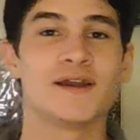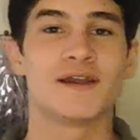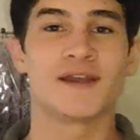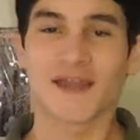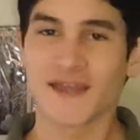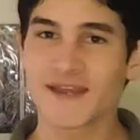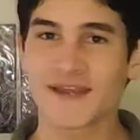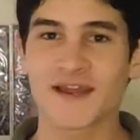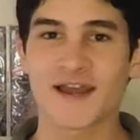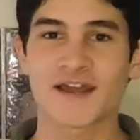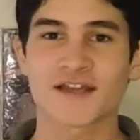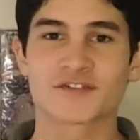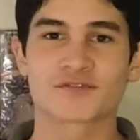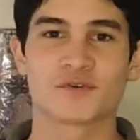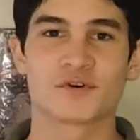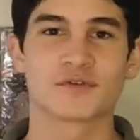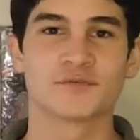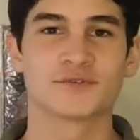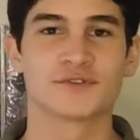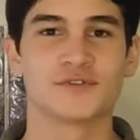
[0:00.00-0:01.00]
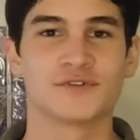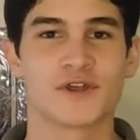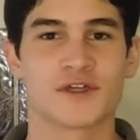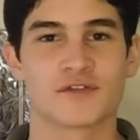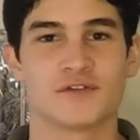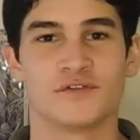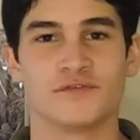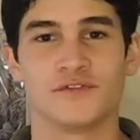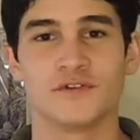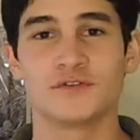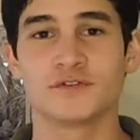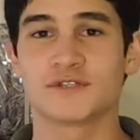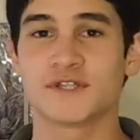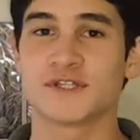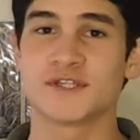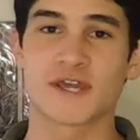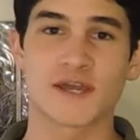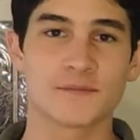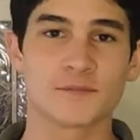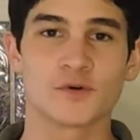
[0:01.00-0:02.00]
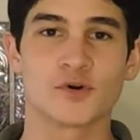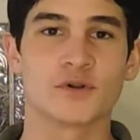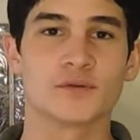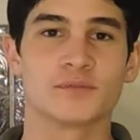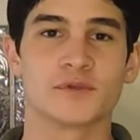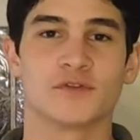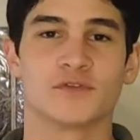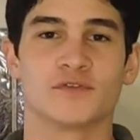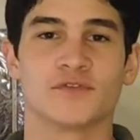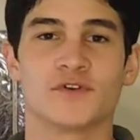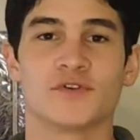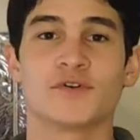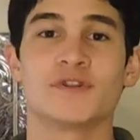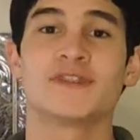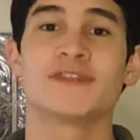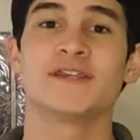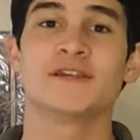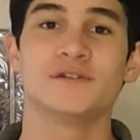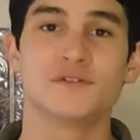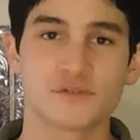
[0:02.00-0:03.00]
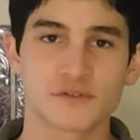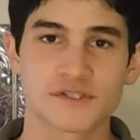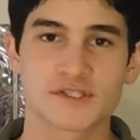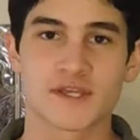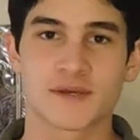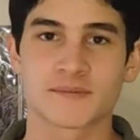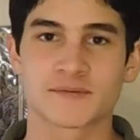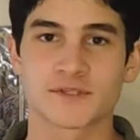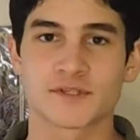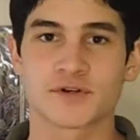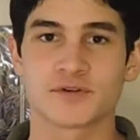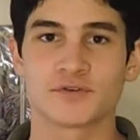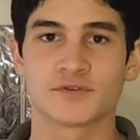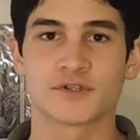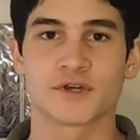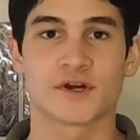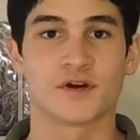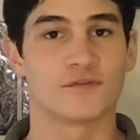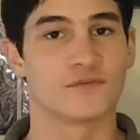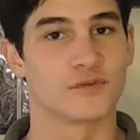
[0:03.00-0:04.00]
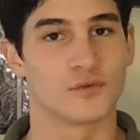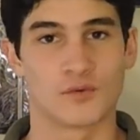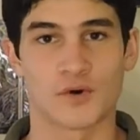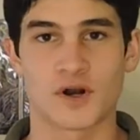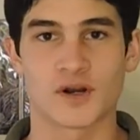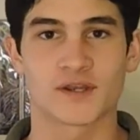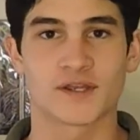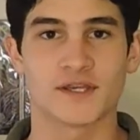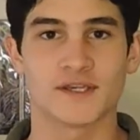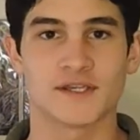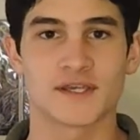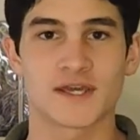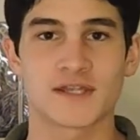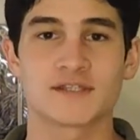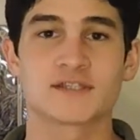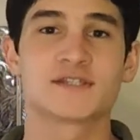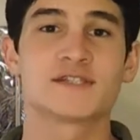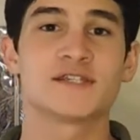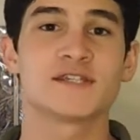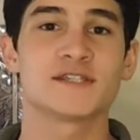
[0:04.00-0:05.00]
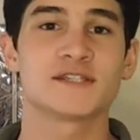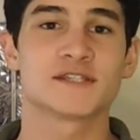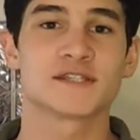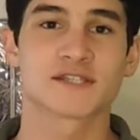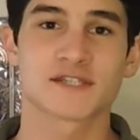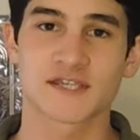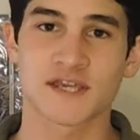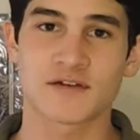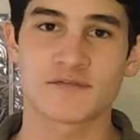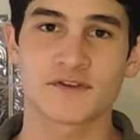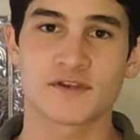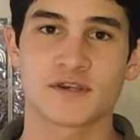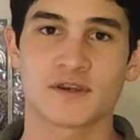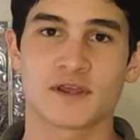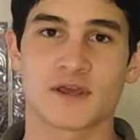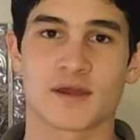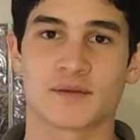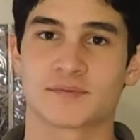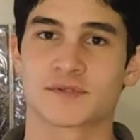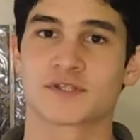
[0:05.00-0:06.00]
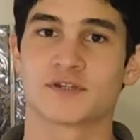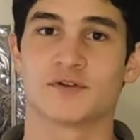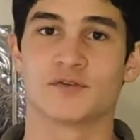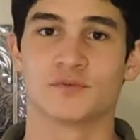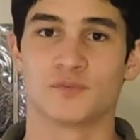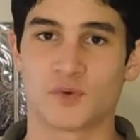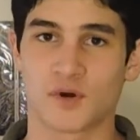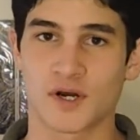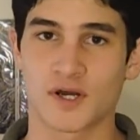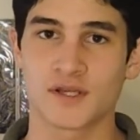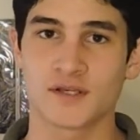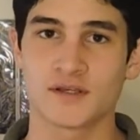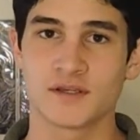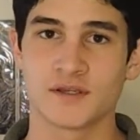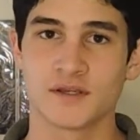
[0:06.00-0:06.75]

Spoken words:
Hey guys, welcome to another review. Today I'm going to be reviewing the newest episode of The Walking Dead, Season 7, Episode 1,